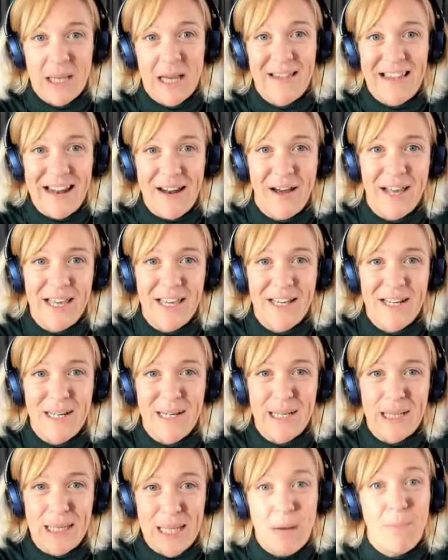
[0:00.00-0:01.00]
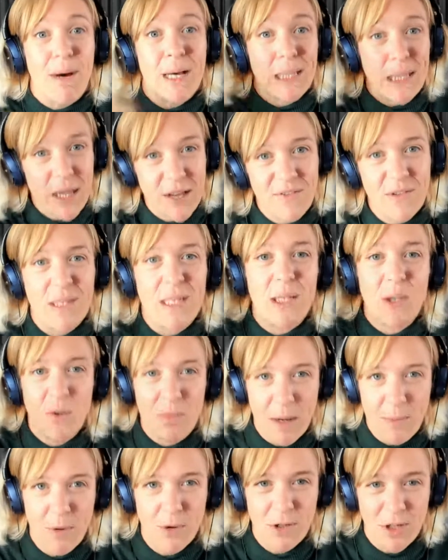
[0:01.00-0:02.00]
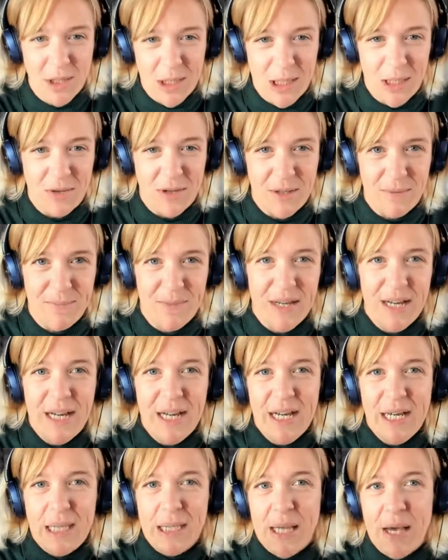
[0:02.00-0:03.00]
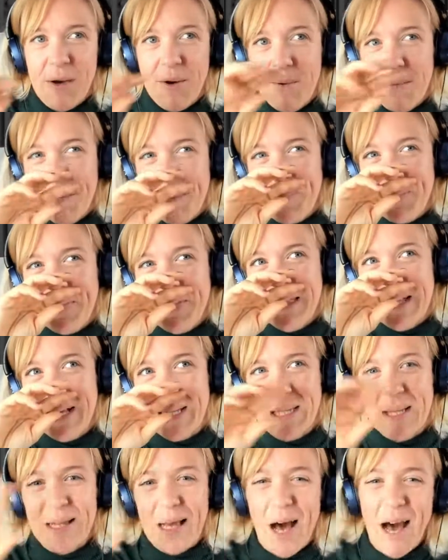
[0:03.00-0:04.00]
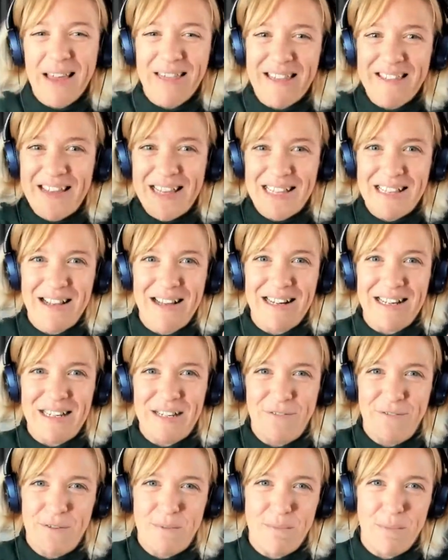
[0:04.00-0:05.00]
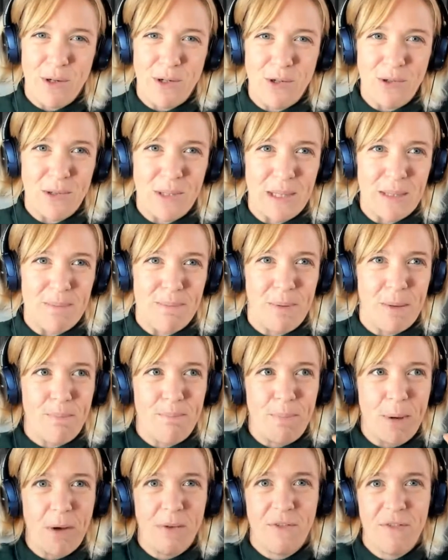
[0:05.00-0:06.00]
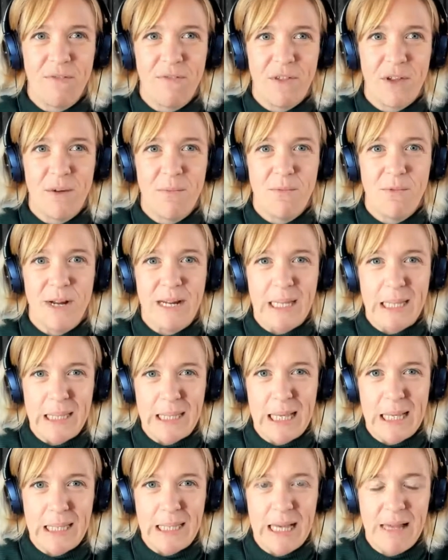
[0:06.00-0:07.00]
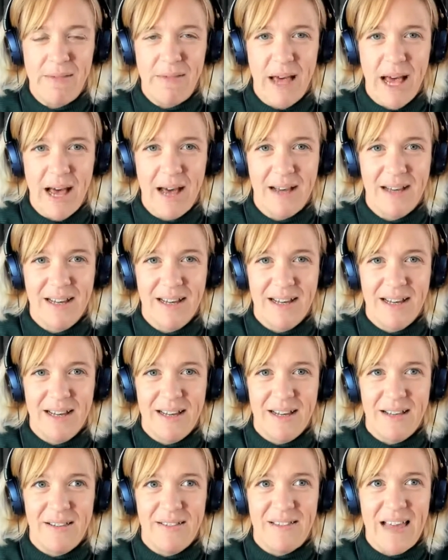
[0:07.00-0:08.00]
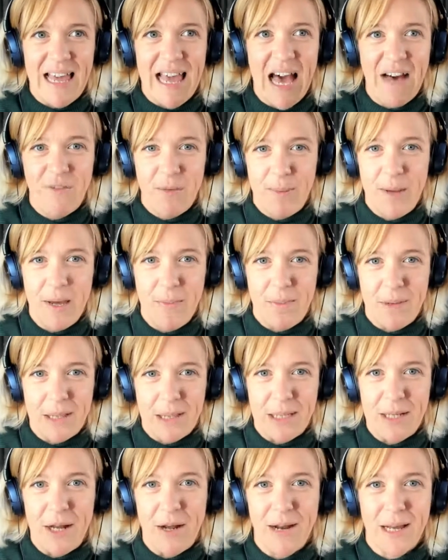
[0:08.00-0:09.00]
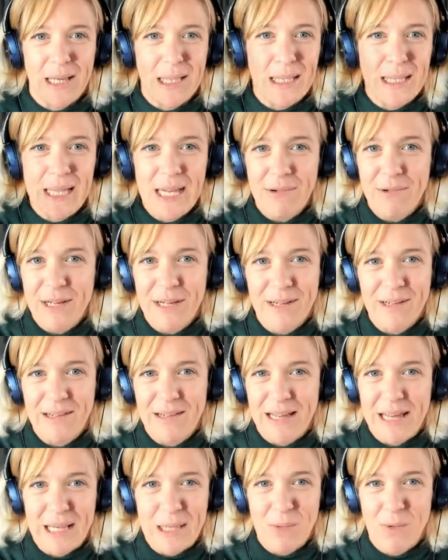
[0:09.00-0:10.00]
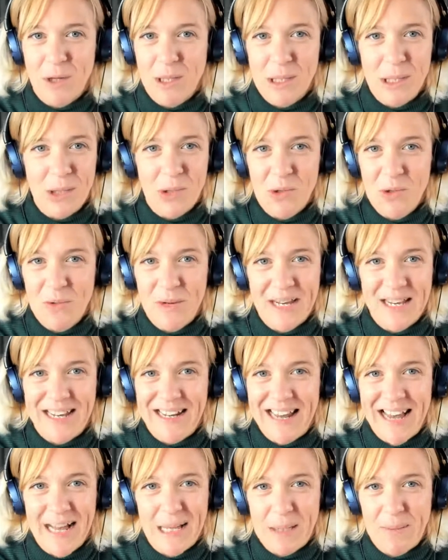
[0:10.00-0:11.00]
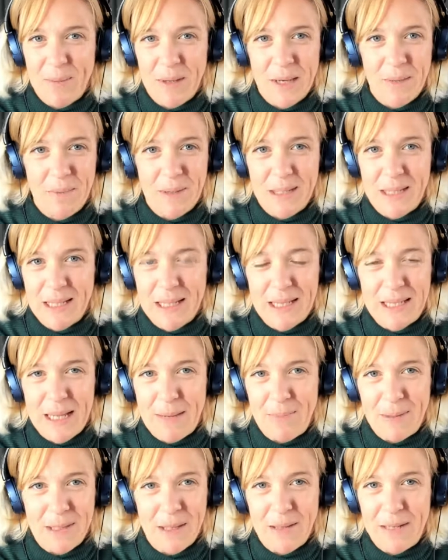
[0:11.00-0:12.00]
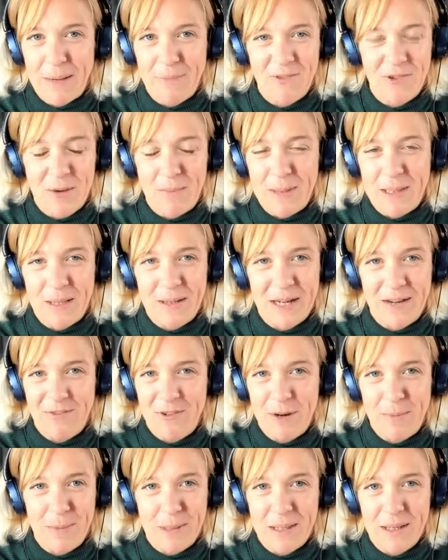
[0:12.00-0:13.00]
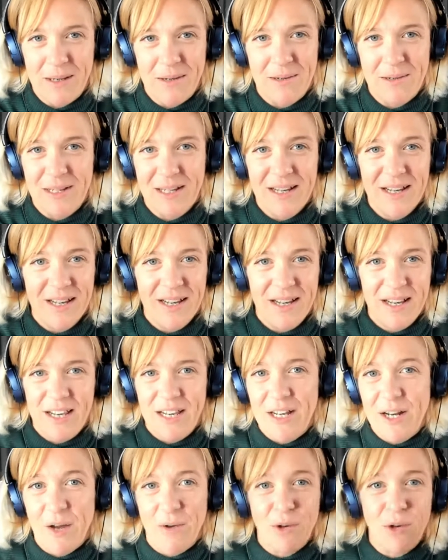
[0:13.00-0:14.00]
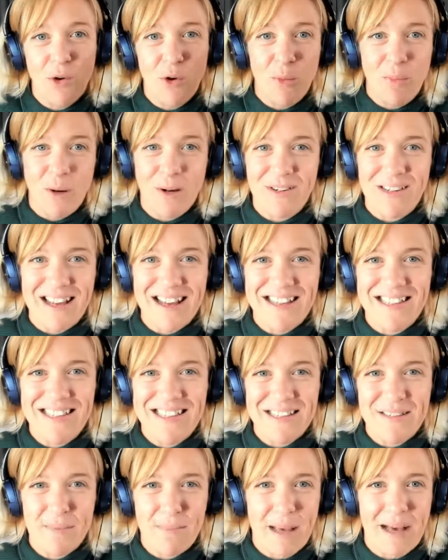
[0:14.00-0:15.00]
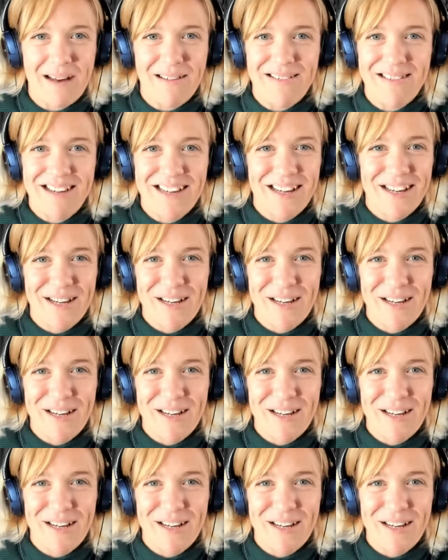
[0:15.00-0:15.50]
that then I can sell my services or my product to them. So, so I think they're slightly different models, but both of them really sit in that they have a purpose. You know, like Serial is one story and it has a purpose. It's episode after episode after episode. You know, your podcast is about